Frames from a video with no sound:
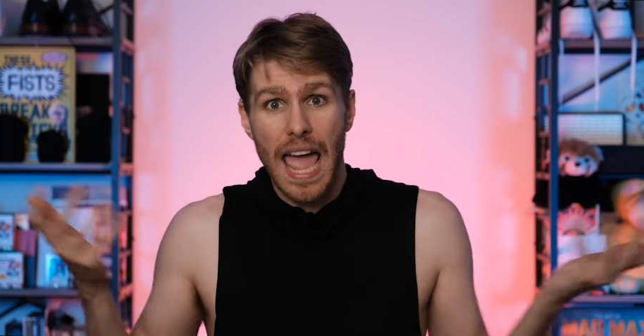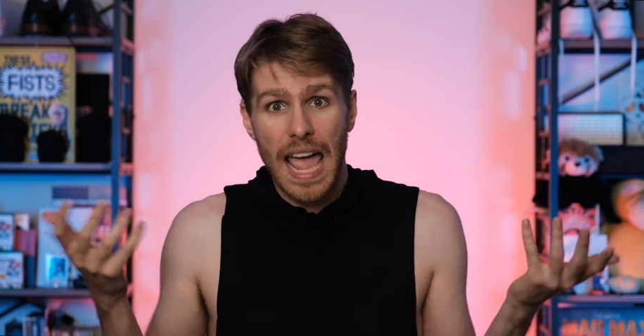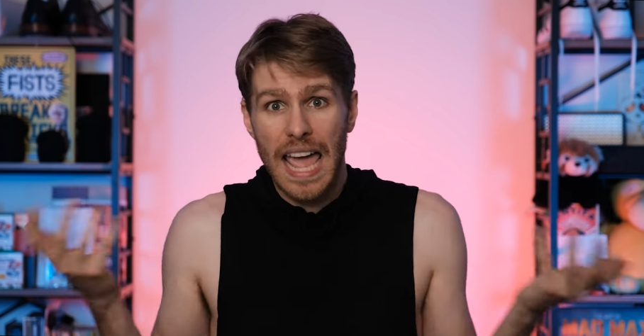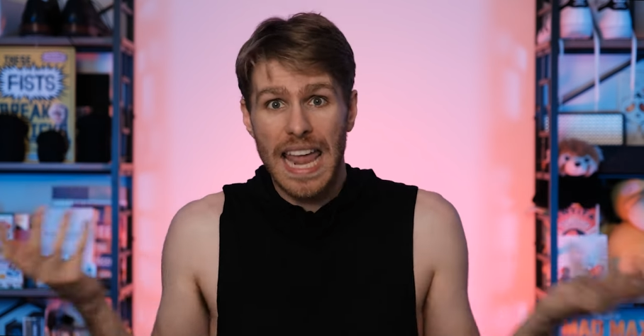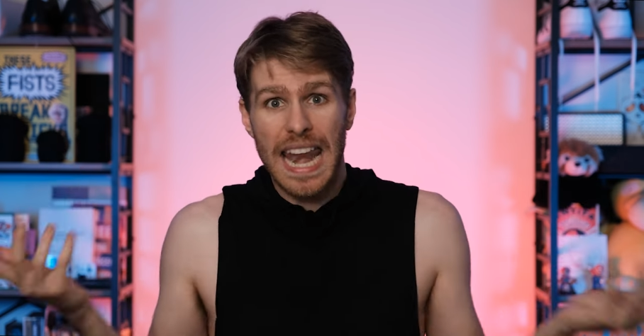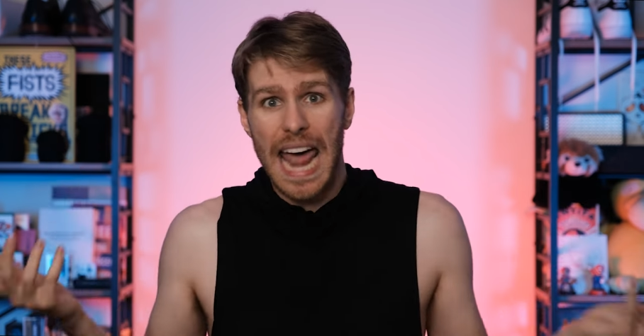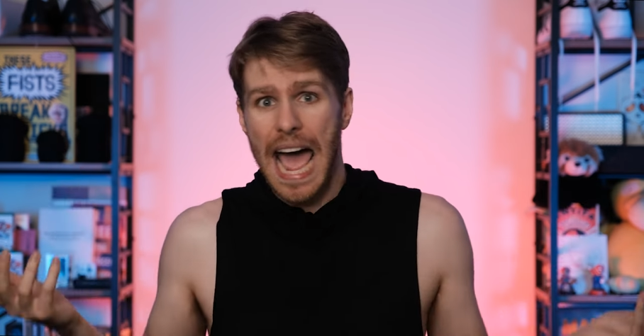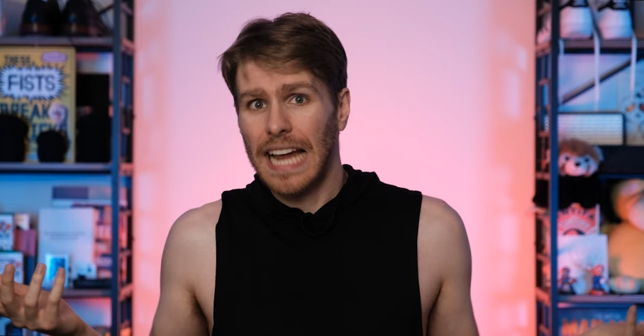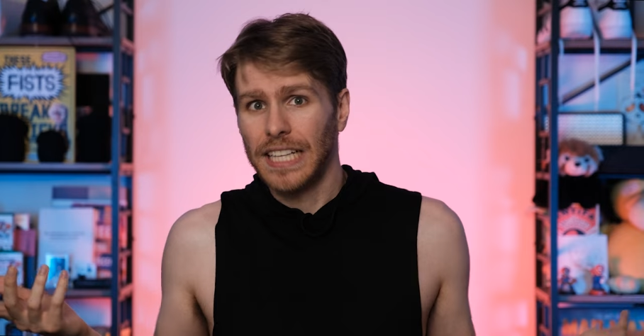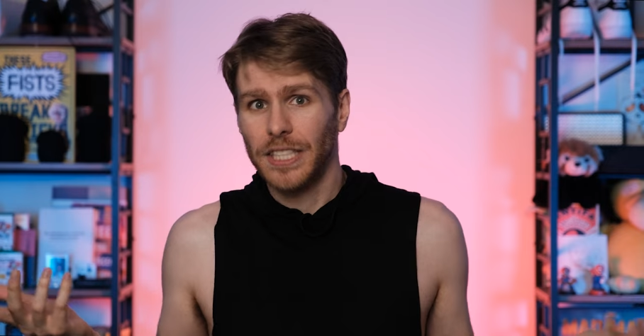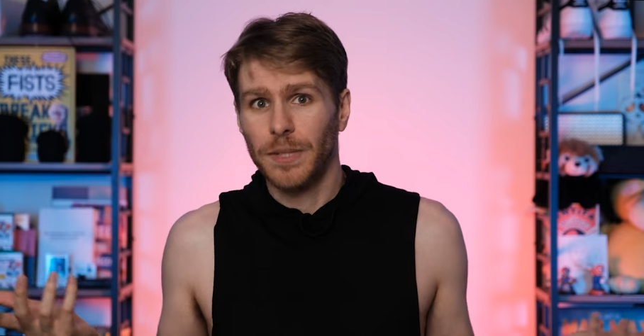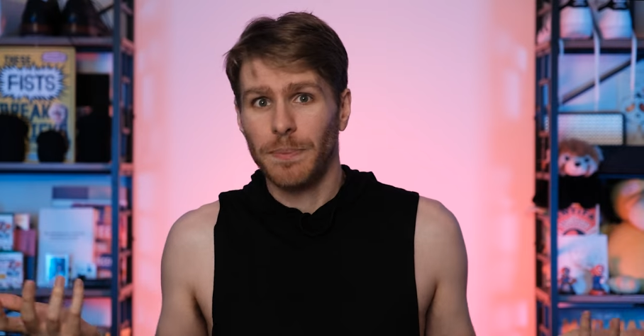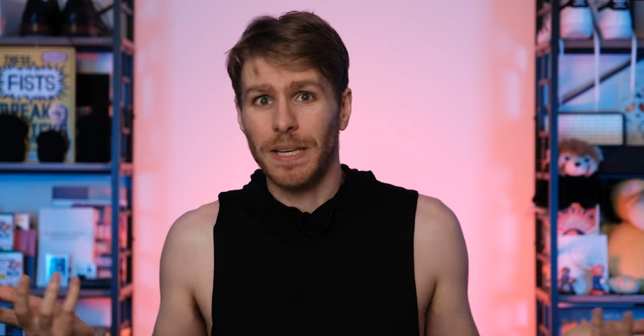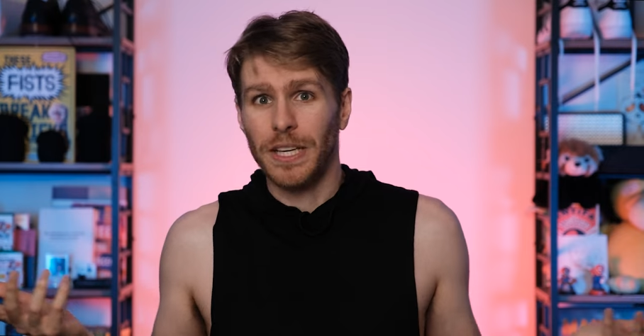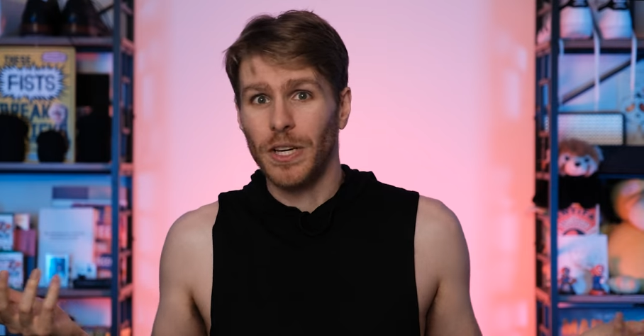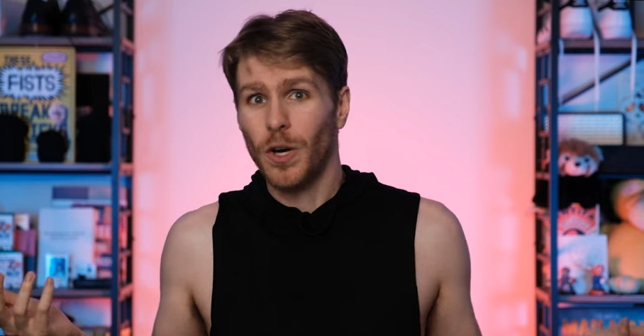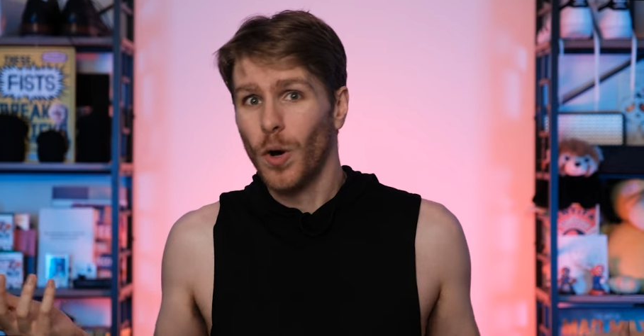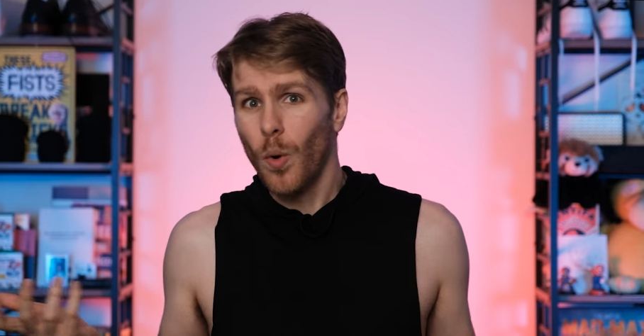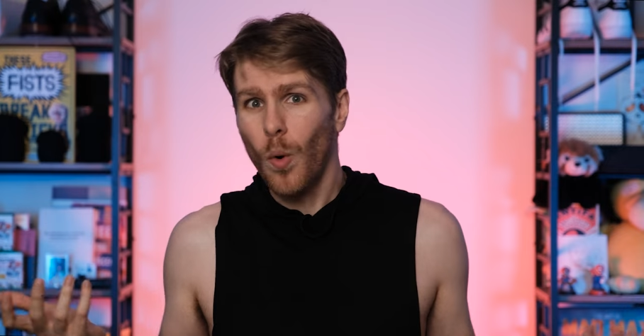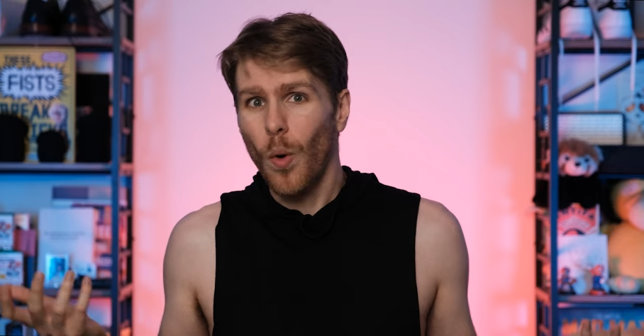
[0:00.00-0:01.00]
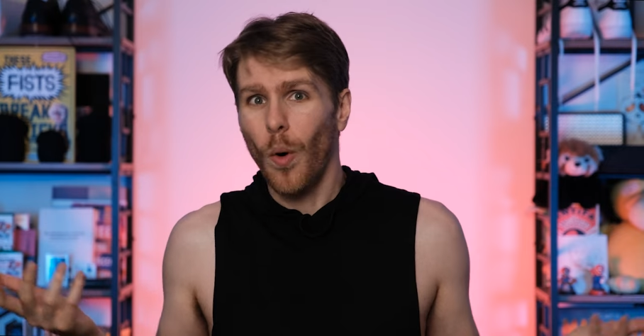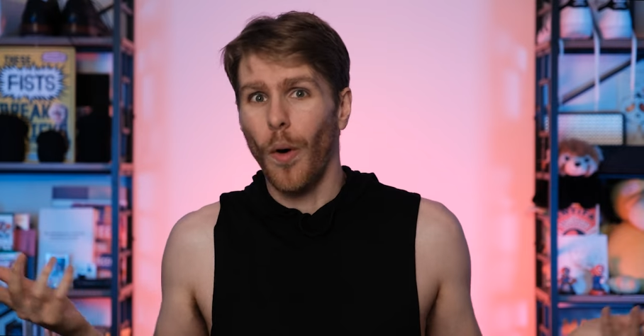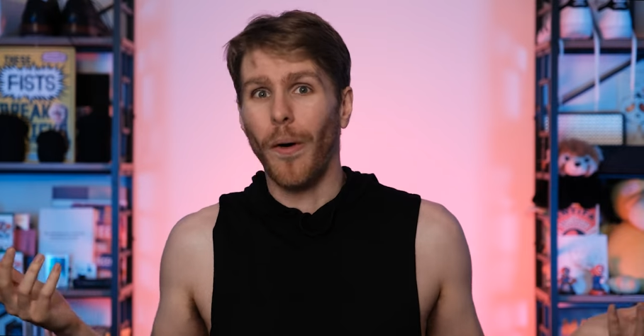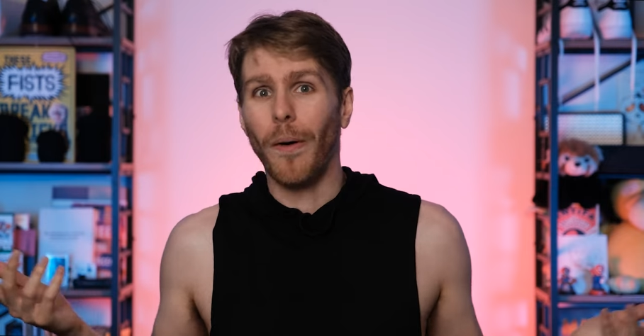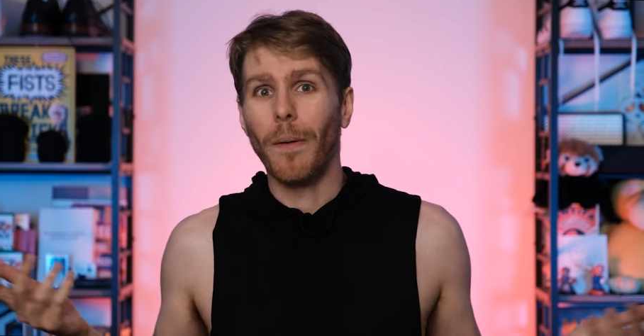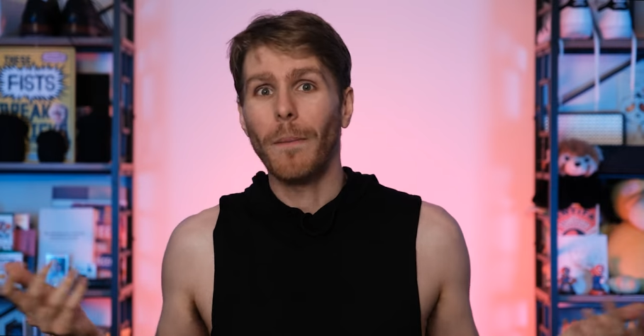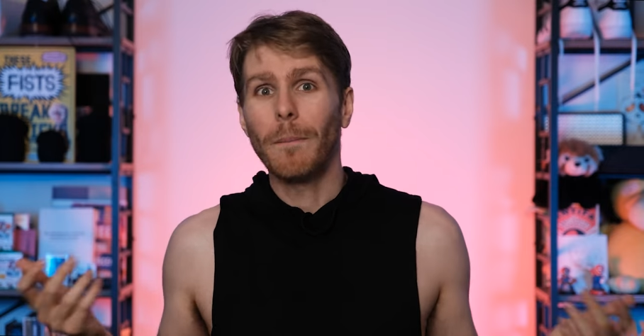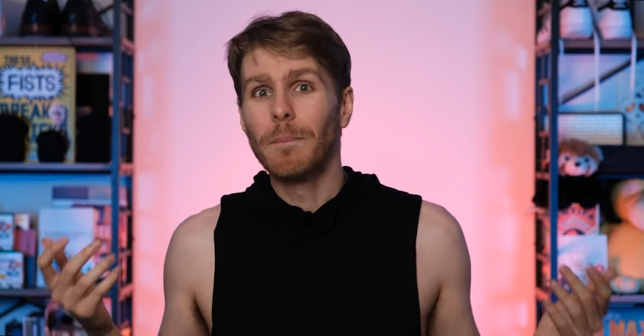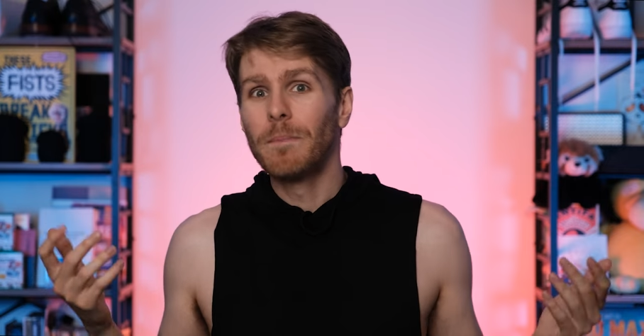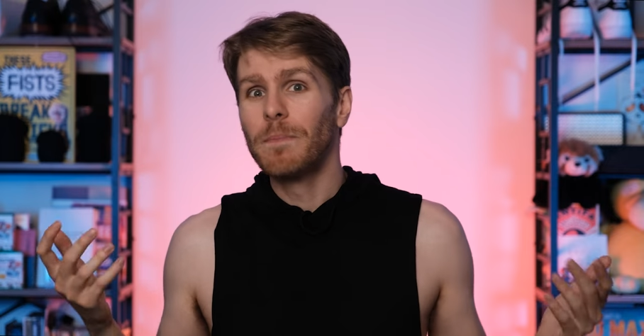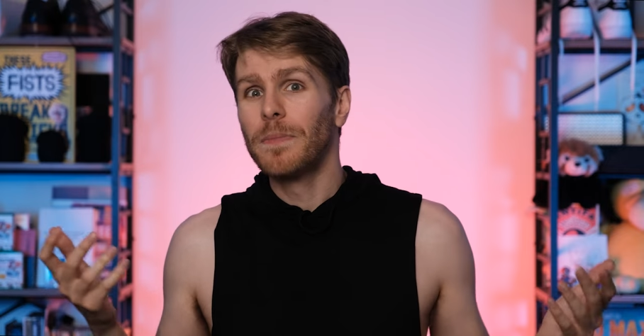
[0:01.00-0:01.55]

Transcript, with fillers: it had to be cool.